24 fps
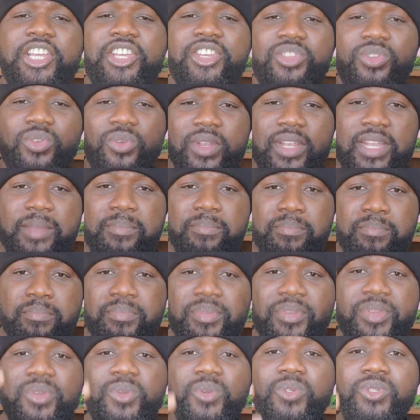you can
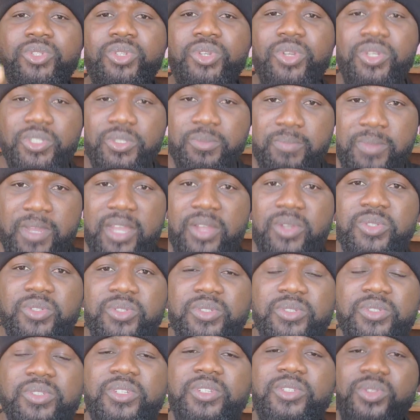build your
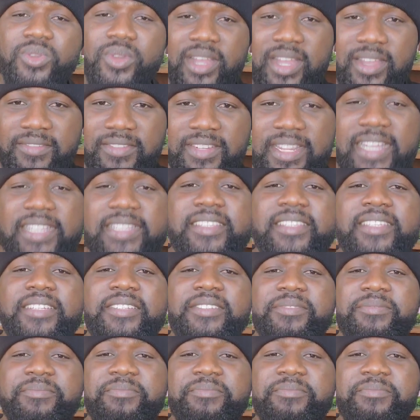spouse to have that thing.